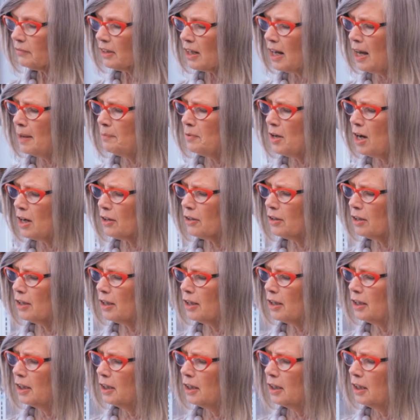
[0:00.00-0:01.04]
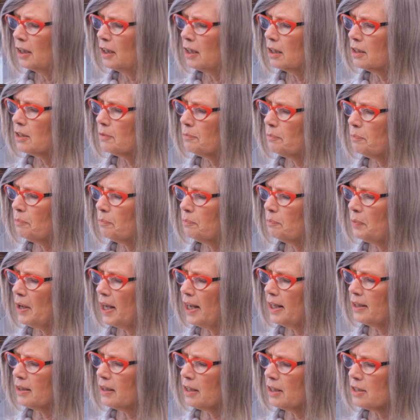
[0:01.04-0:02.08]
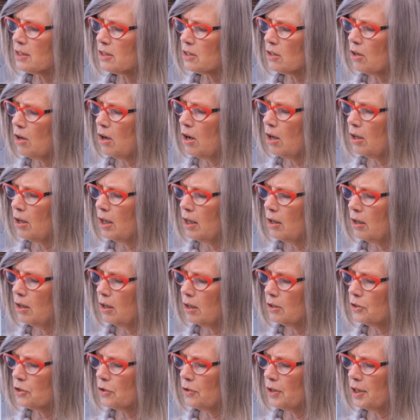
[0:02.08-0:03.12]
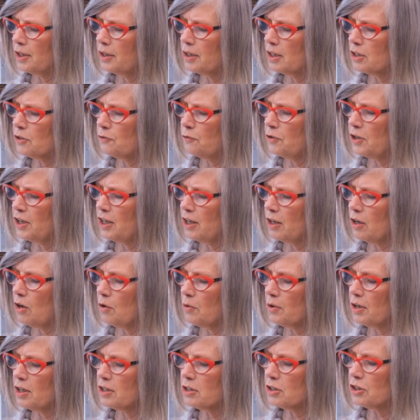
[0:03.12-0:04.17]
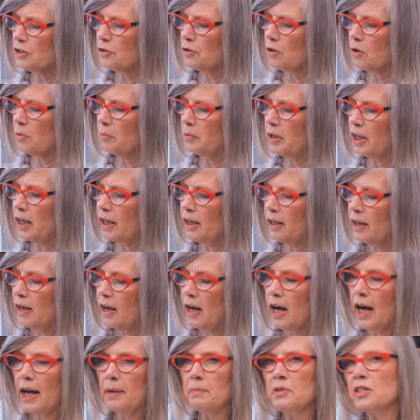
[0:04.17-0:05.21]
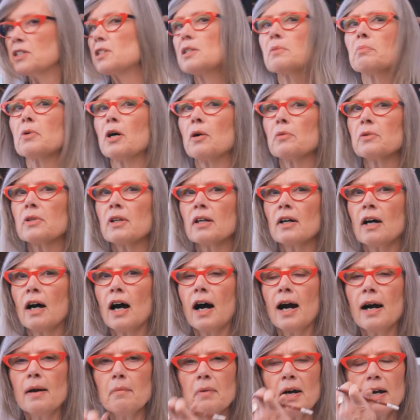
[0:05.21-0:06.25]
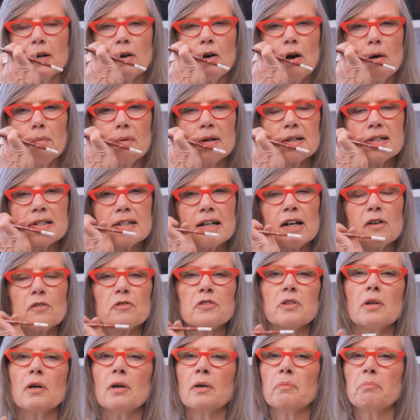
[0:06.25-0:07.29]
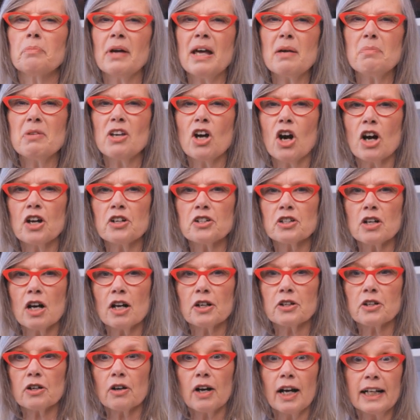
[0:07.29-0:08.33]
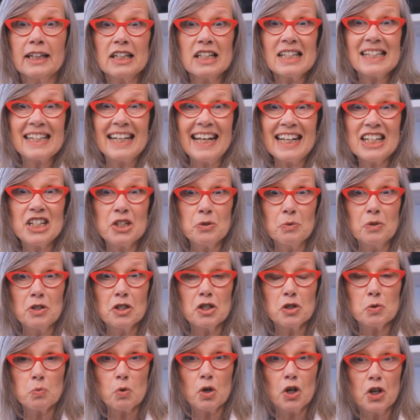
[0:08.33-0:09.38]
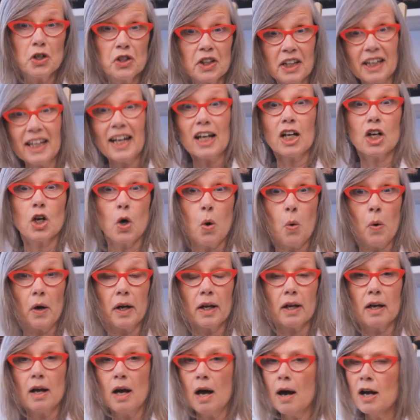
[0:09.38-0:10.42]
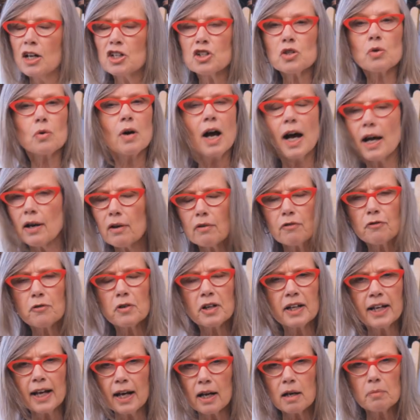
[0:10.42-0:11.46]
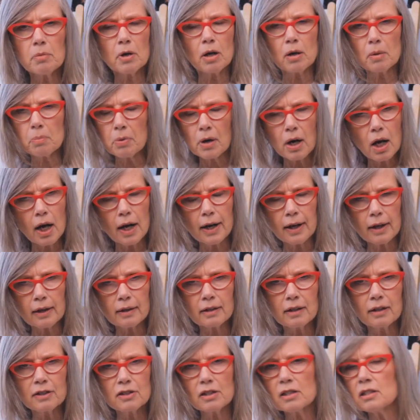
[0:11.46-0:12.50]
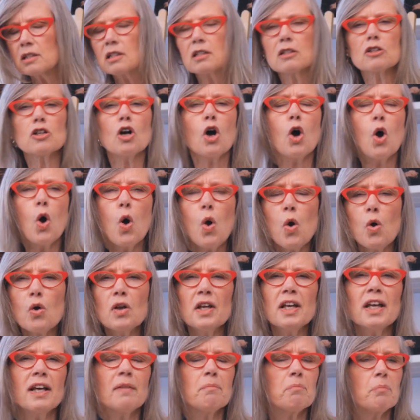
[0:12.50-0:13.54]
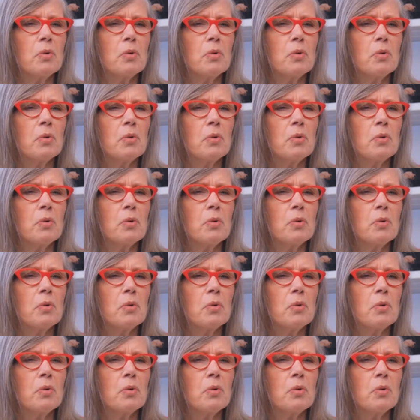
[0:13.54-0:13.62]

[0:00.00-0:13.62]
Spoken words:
I'm not gonna paint this all during this video, because you know me, I call myself the baby art doctor. I just get you in this world and get going. Try to forget about a product. Just totally